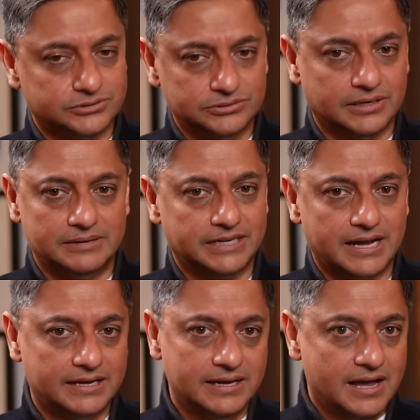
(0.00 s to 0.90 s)
to do i mean
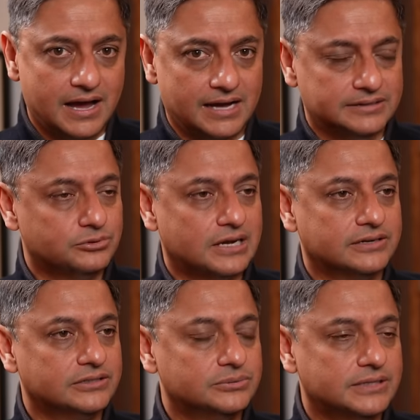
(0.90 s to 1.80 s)
i i would
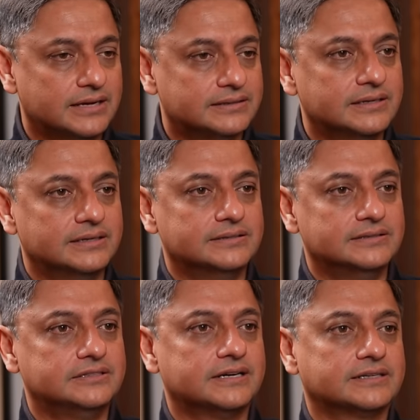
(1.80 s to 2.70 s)
argue that
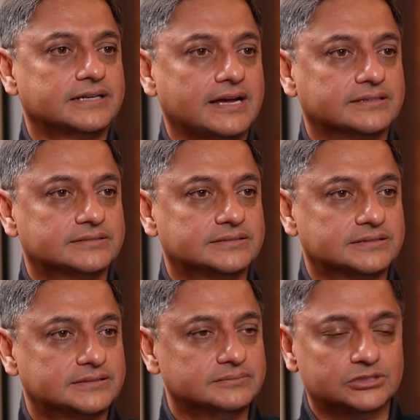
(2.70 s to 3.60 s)
the direct tax
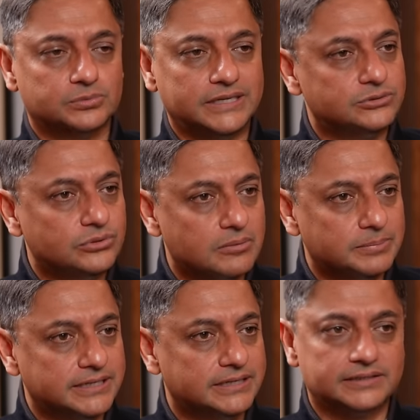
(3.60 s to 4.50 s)
system is way too
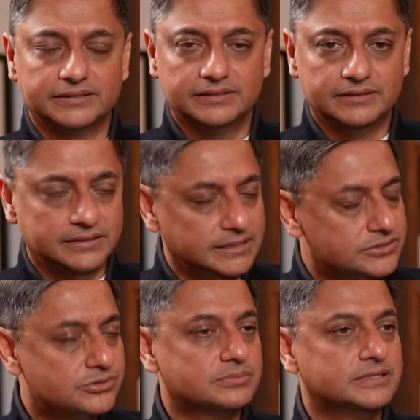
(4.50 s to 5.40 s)
complicated,
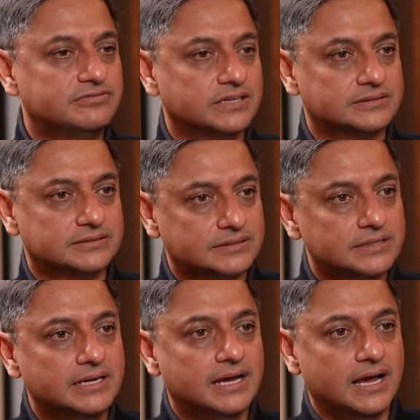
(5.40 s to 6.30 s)
needs to be fixed.
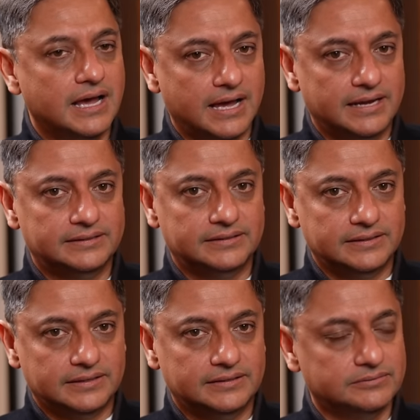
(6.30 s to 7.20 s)

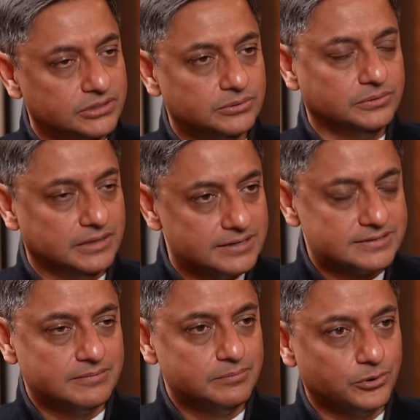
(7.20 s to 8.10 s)
And, uh, you know, at
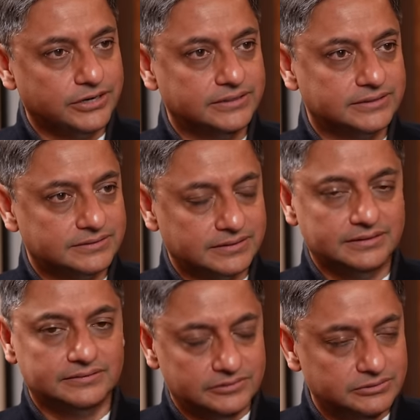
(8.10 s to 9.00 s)
some point,
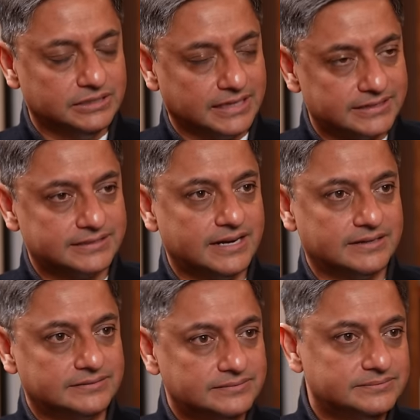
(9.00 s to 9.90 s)
uh, we will get it done.